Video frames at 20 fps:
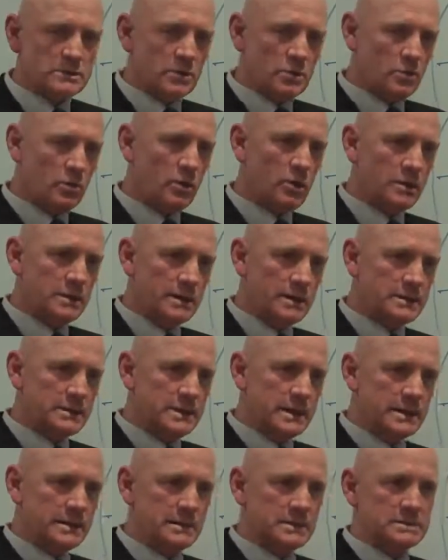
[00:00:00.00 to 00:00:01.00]
the quality of
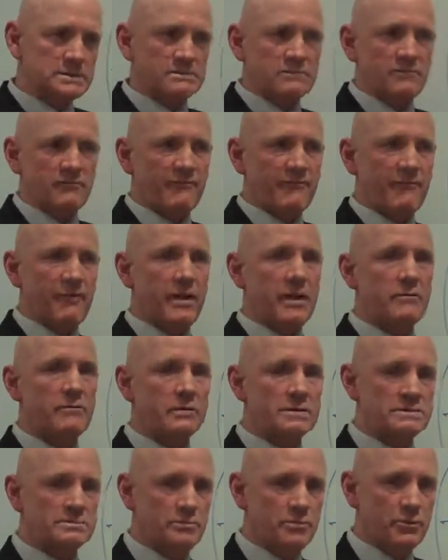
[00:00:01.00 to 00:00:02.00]
tenders
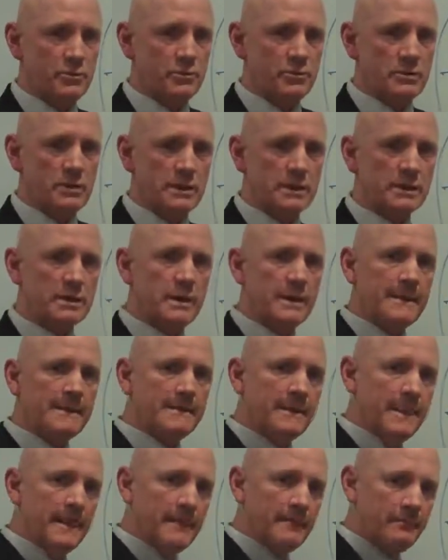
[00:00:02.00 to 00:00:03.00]
varies broadly,
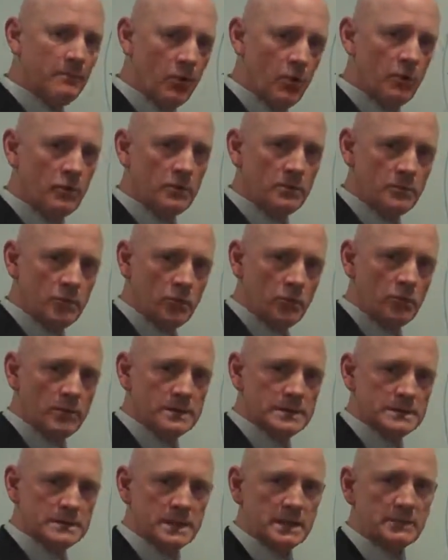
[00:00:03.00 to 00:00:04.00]
more and more we're
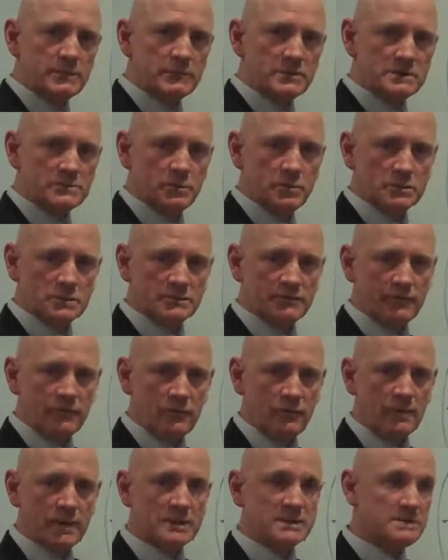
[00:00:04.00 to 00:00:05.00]
seeing response
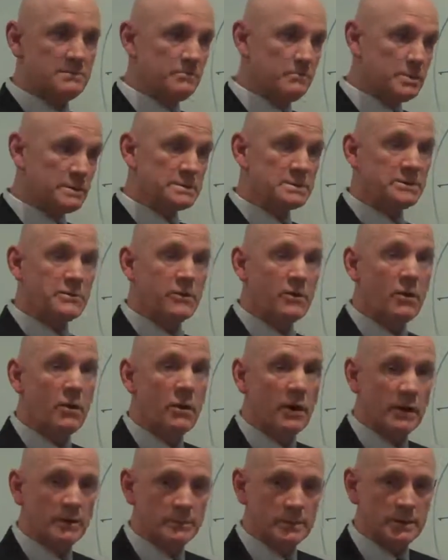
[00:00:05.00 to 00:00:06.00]
formats
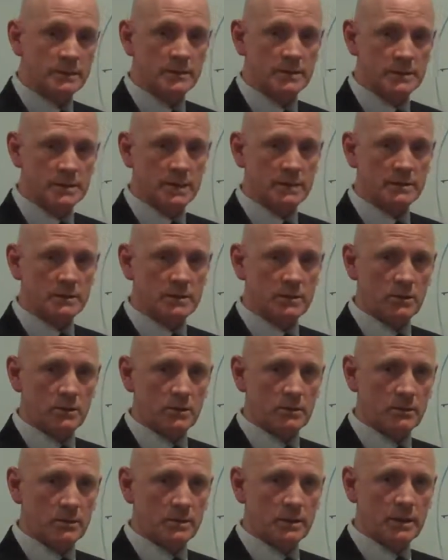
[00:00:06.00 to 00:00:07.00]
prescribed in the tender
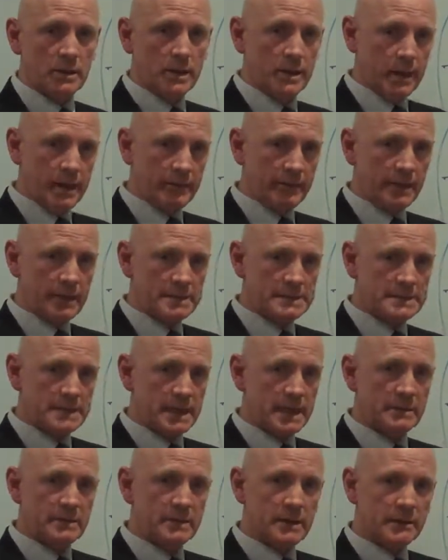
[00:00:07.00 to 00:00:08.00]
document, and they're
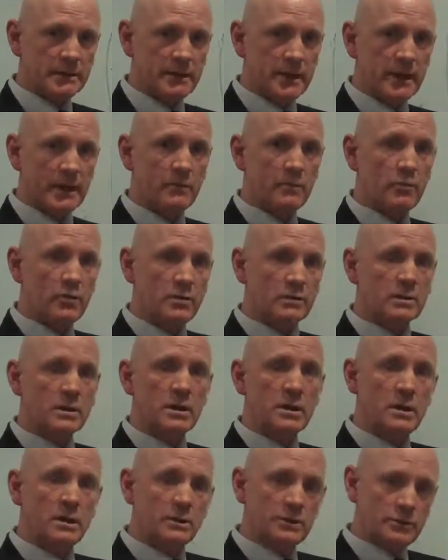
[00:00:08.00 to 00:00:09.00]
saying that they want
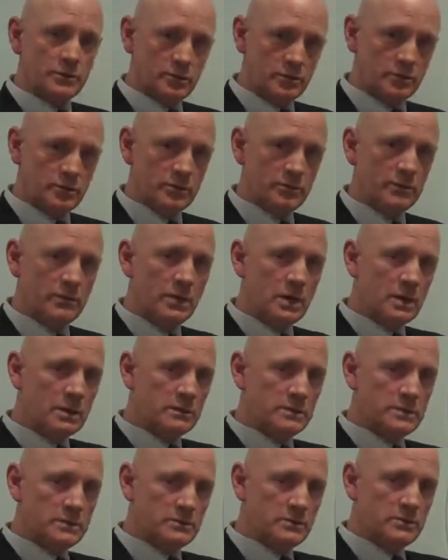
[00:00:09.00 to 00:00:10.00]
you
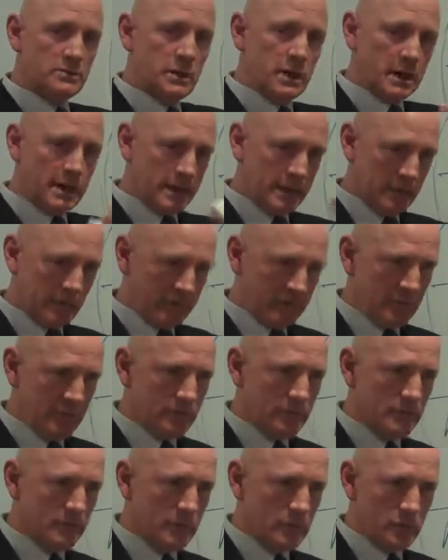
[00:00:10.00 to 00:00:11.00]
to give
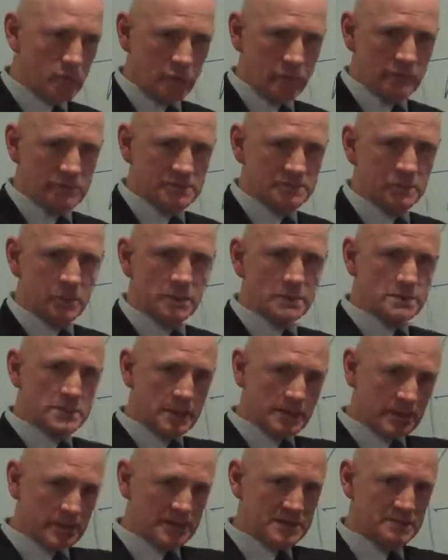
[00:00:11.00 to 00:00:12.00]
them your response
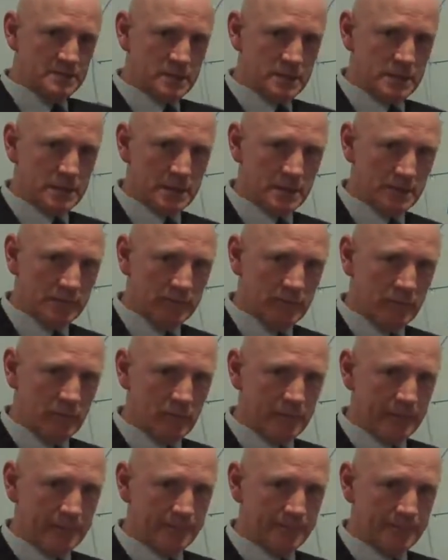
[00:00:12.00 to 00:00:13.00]
in this particular
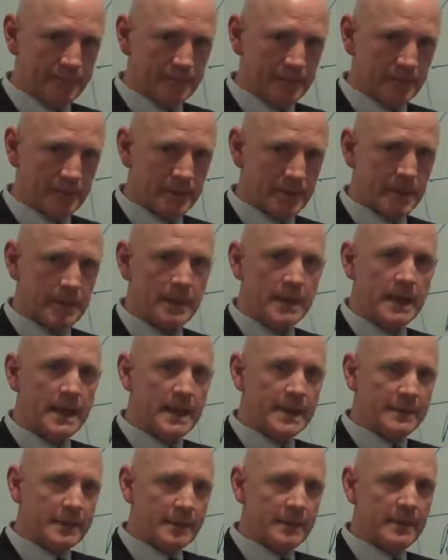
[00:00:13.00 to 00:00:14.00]
format. Okay,
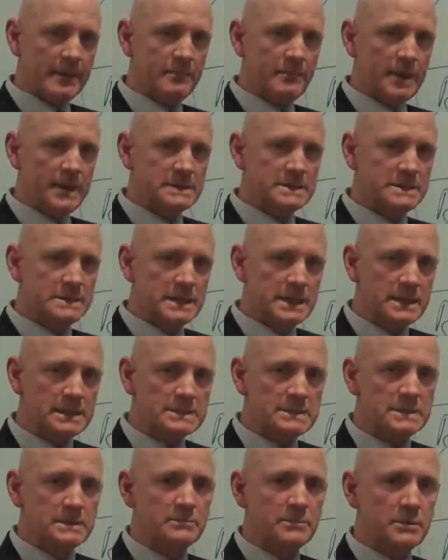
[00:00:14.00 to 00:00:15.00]
now that makes it
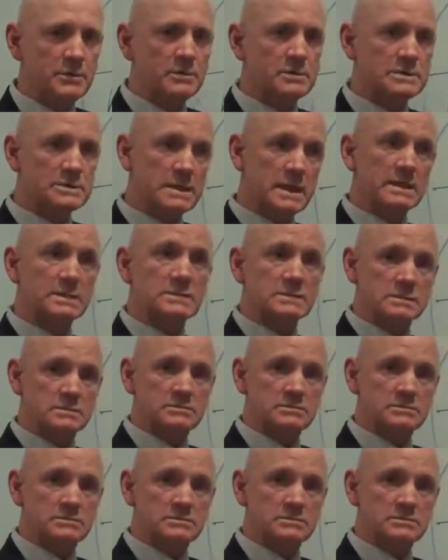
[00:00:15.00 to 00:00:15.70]
easy because that